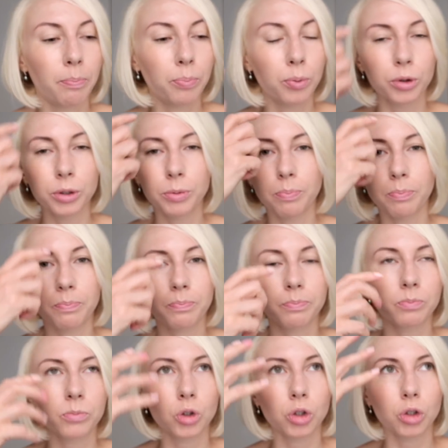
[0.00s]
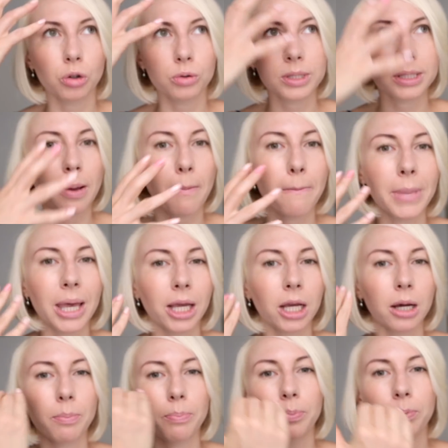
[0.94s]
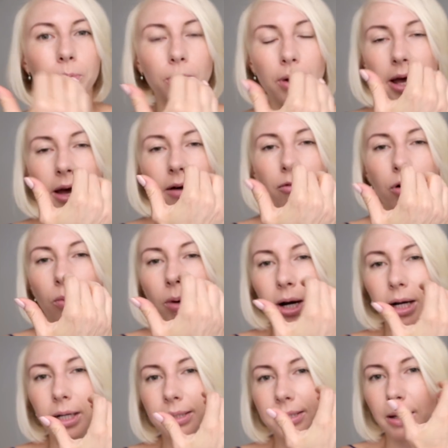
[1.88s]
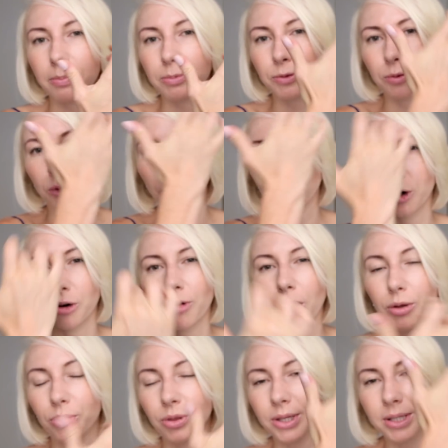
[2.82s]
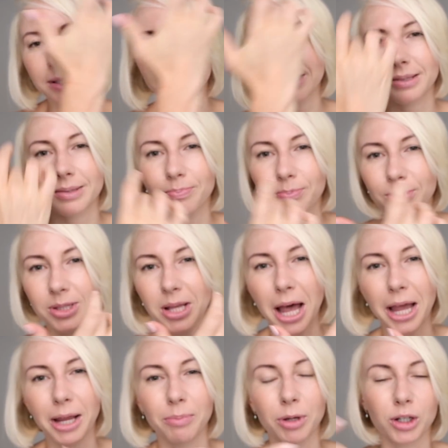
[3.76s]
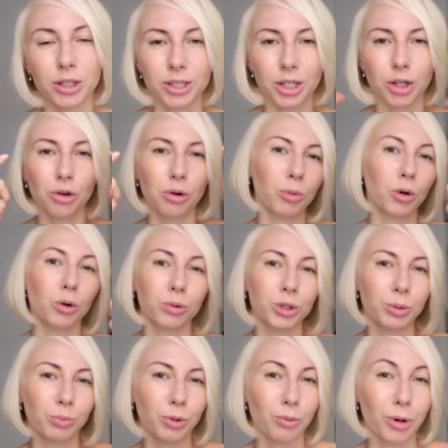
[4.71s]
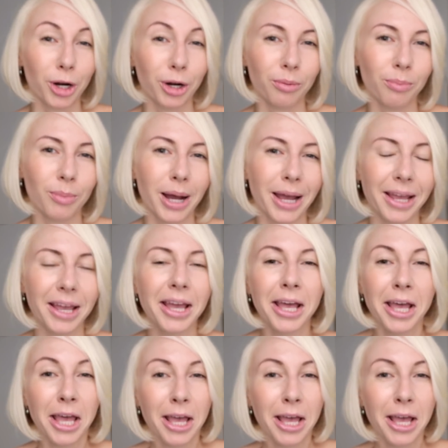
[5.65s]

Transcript: Put, you know, some makeup everywhere except for around this side, because I knew I'm going to be wearing my